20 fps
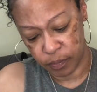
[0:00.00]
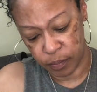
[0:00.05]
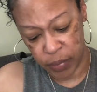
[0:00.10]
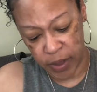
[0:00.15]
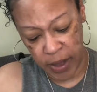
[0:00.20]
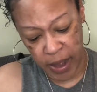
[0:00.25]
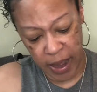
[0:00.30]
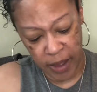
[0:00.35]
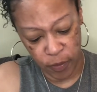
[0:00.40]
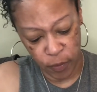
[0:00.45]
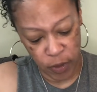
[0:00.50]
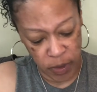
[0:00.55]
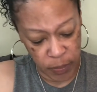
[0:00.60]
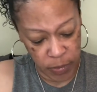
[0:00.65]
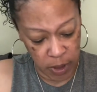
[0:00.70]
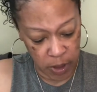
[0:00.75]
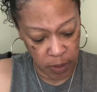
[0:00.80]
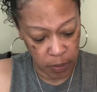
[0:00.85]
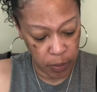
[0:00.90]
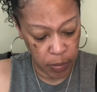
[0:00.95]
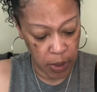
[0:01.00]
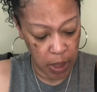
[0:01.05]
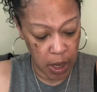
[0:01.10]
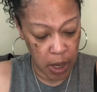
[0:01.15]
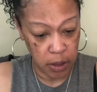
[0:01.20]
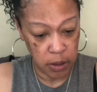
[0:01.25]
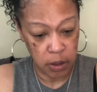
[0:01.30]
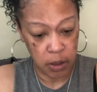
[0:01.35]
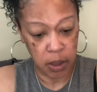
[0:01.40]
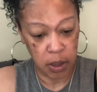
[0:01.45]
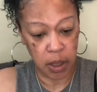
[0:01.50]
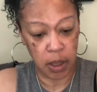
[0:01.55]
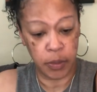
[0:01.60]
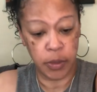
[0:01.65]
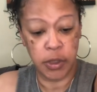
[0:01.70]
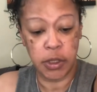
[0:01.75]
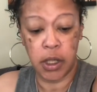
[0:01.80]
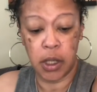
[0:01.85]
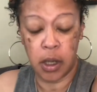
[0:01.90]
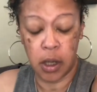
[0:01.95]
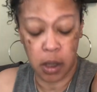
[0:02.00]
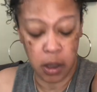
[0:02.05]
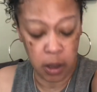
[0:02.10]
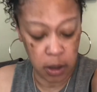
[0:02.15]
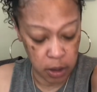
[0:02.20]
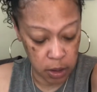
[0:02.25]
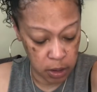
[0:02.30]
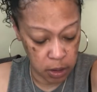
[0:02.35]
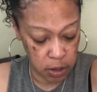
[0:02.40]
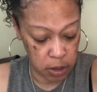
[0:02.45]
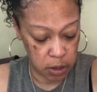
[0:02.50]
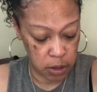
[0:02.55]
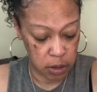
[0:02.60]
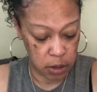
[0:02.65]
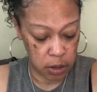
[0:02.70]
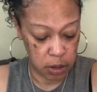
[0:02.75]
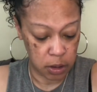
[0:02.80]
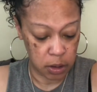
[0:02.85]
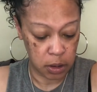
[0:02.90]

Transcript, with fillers: Pathway being blocked. Okay, I'm going to take all of these.